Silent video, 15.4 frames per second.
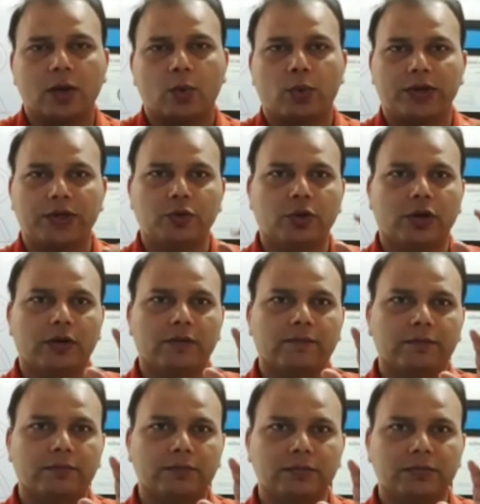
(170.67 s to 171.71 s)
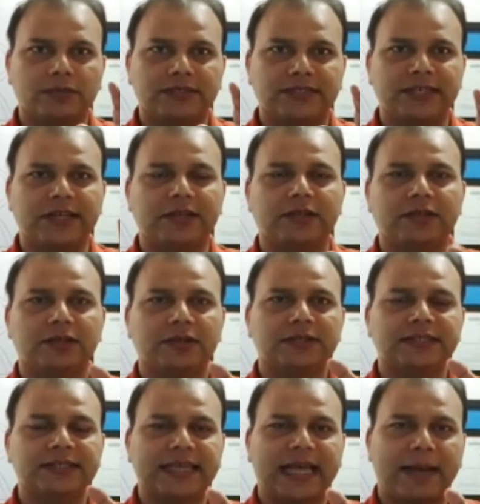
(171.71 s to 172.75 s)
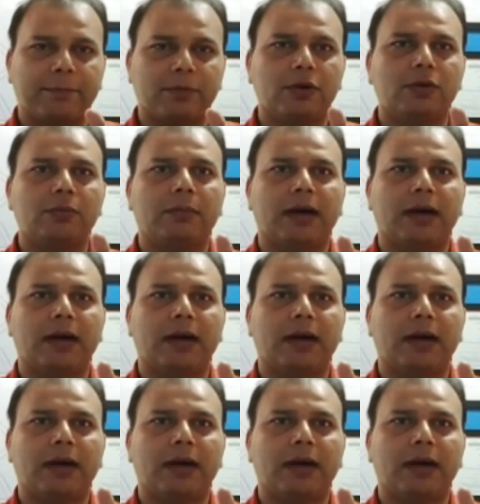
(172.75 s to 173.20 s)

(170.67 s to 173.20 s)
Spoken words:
when you are seeing the scapular